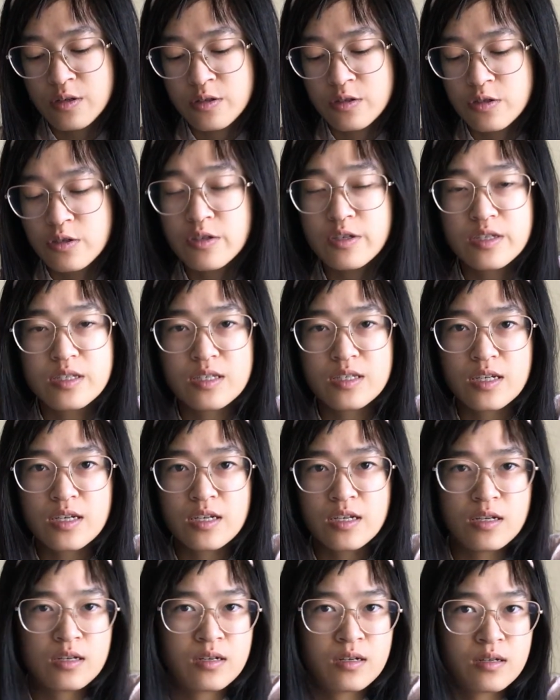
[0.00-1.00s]
So it's
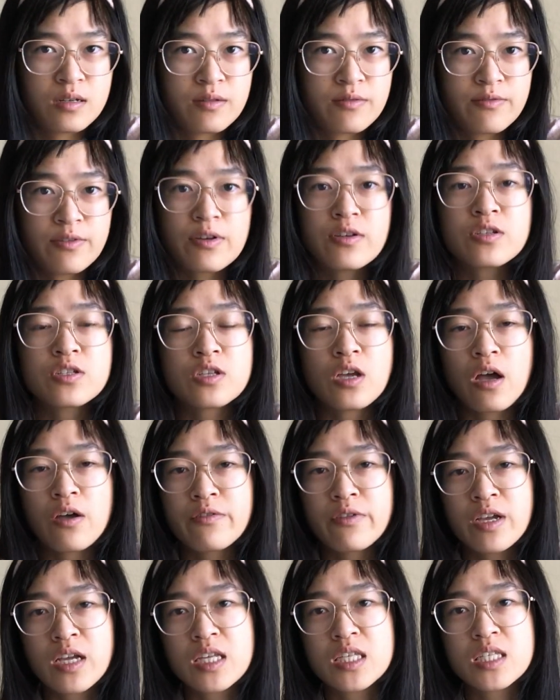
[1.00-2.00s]
like very soft
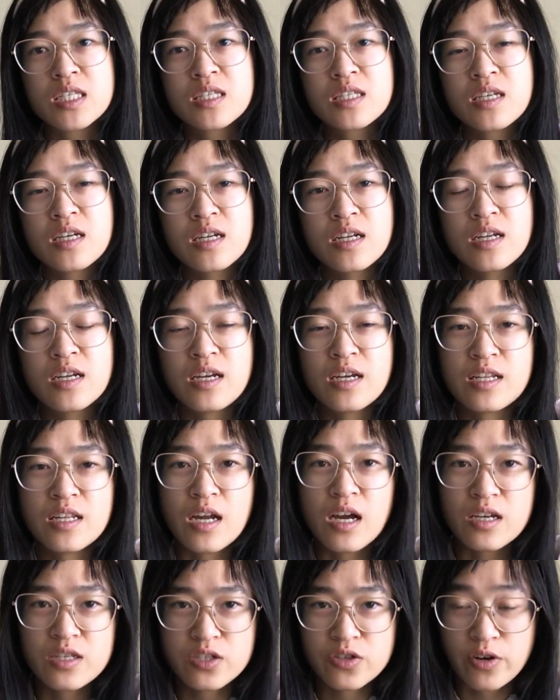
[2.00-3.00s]
against the skin and
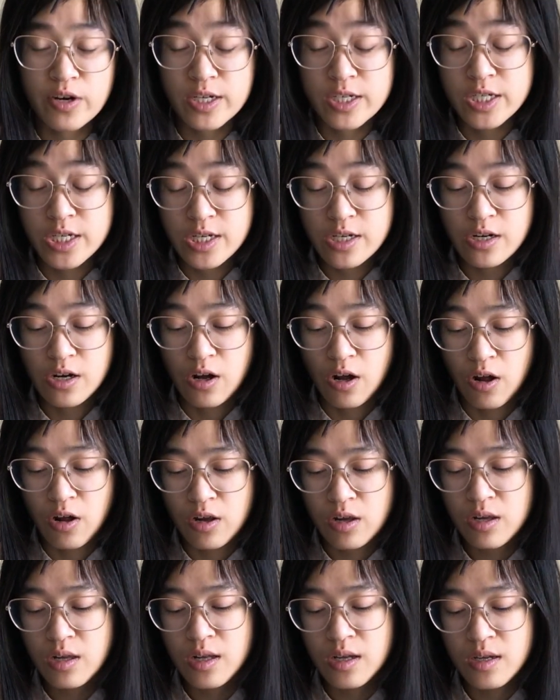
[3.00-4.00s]
not scratchy at
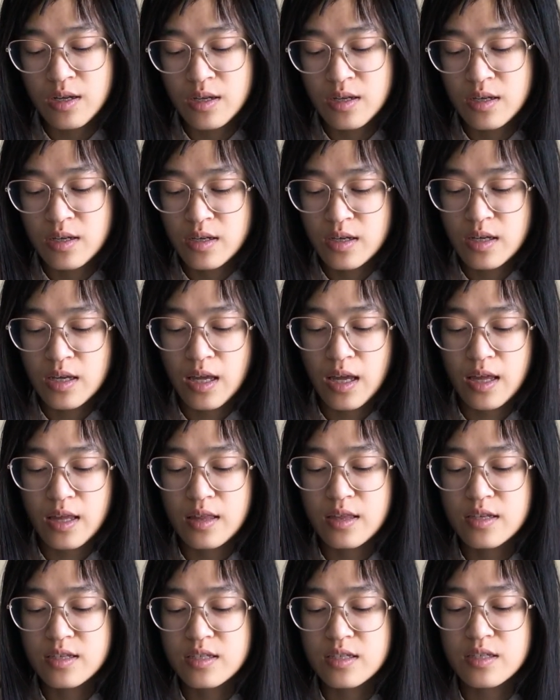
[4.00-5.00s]
all. And
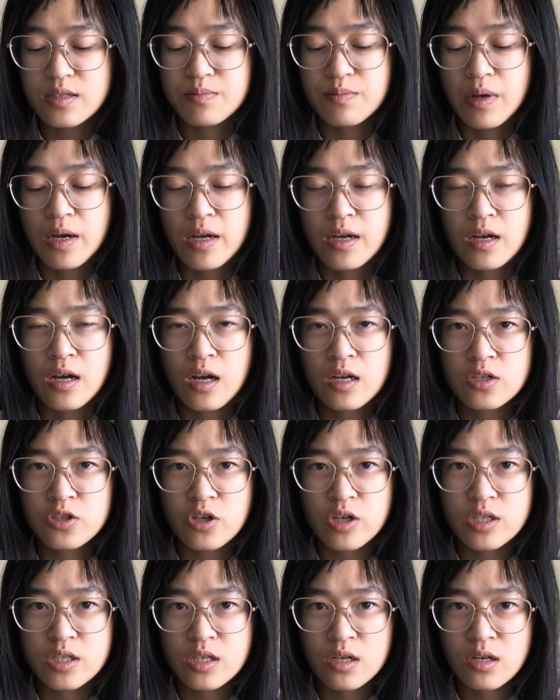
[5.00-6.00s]
this is my
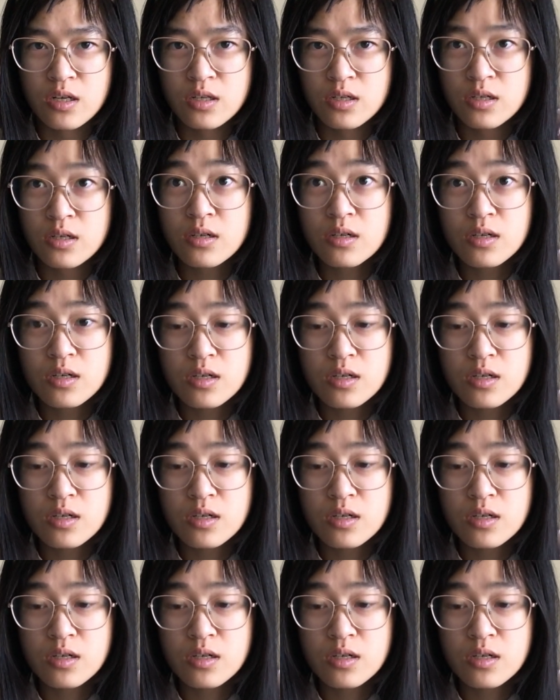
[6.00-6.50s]
contrast color,